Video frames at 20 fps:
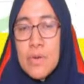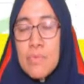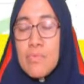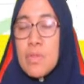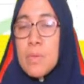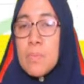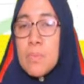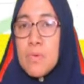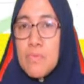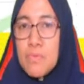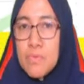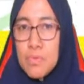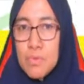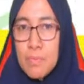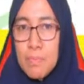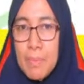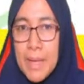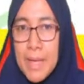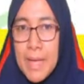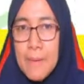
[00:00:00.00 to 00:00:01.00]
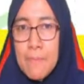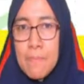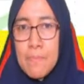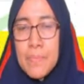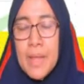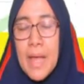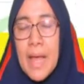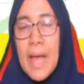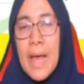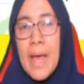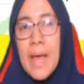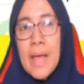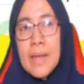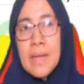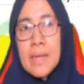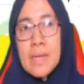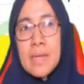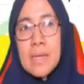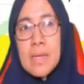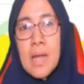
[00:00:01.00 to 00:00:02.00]
we move to beam
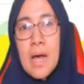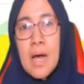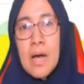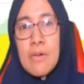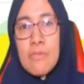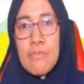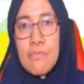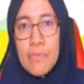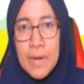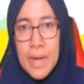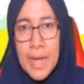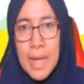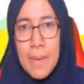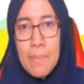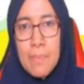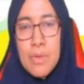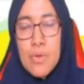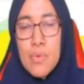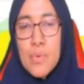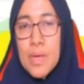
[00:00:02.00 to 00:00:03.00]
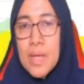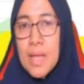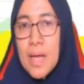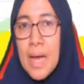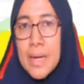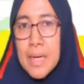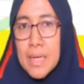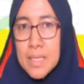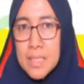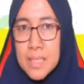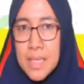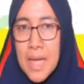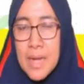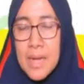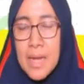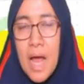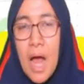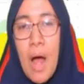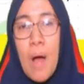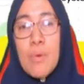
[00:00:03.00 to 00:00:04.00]
and frame, you will
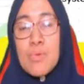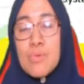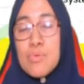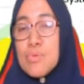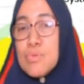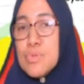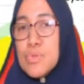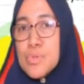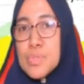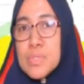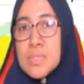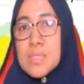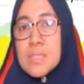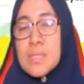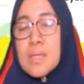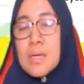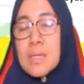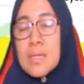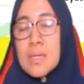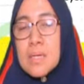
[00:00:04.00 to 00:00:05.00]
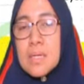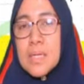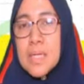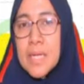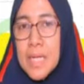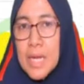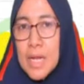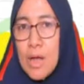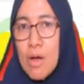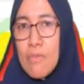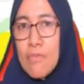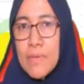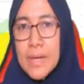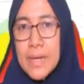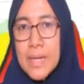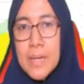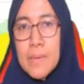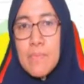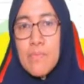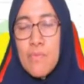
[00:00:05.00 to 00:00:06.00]
understand how to use the degree of
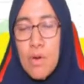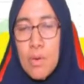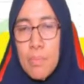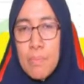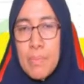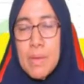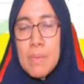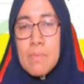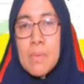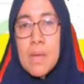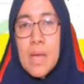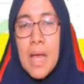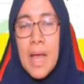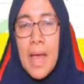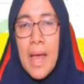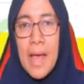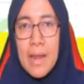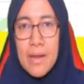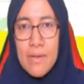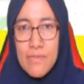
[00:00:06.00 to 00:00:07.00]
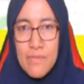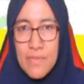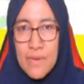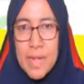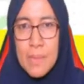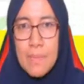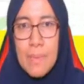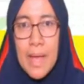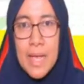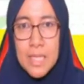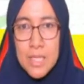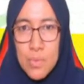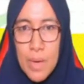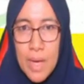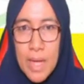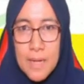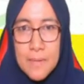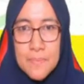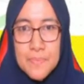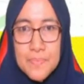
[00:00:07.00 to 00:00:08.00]
freedom for beam and frame as
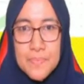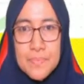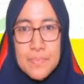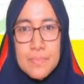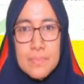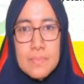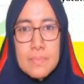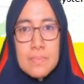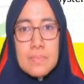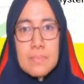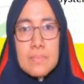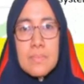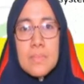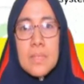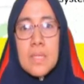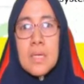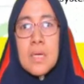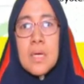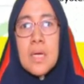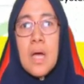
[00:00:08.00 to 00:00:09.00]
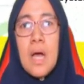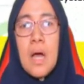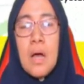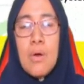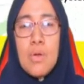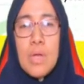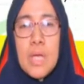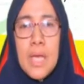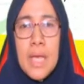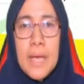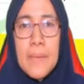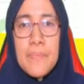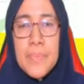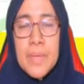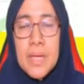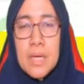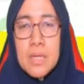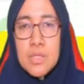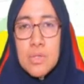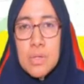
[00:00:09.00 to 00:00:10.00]
well. Okay,
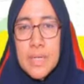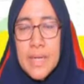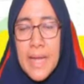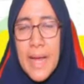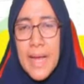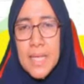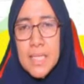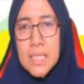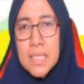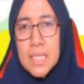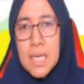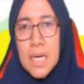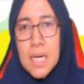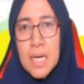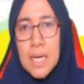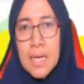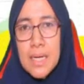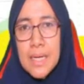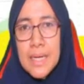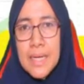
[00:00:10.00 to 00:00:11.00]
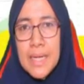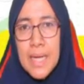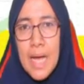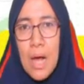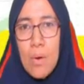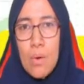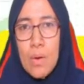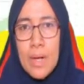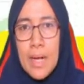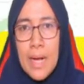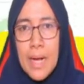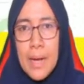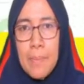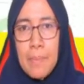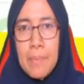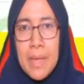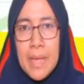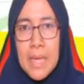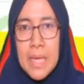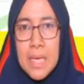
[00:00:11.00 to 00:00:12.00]
so next learning
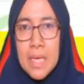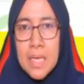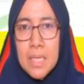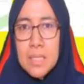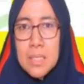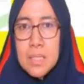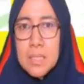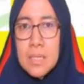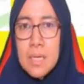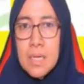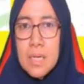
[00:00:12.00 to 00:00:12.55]
outcome is